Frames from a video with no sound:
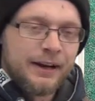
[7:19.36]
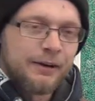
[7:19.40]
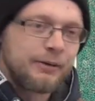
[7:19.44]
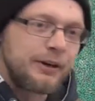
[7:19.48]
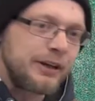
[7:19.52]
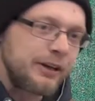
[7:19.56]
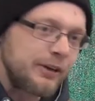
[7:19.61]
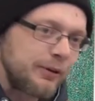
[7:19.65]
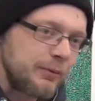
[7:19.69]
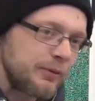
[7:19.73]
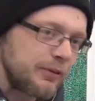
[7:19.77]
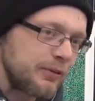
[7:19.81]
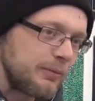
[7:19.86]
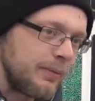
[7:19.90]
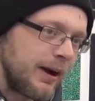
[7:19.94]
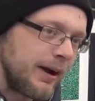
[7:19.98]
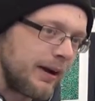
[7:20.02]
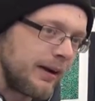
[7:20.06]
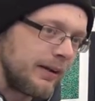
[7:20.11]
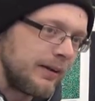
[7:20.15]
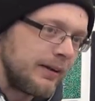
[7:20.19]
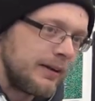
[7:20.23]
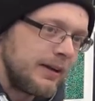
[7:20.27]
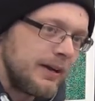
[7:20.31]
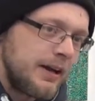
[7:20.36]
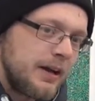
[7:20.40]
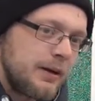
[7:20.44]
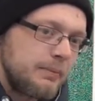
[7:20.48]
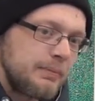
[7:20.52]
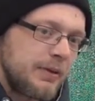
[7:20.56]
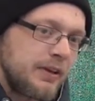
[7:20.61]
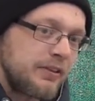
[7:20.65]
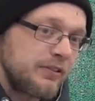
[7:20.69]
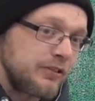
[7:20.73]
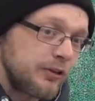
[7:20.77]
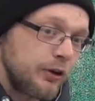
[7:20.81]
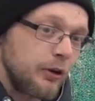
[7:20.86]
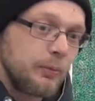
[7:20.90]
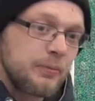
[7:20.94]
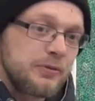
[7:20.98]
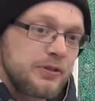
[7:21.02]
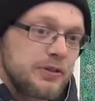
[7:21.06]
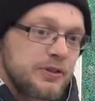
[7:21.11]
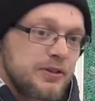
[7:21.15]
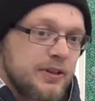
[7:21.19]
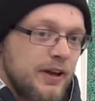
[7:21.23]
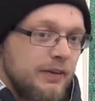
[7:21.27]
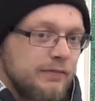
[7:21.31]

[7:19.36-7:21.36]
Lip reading: When it comes to my sculptures,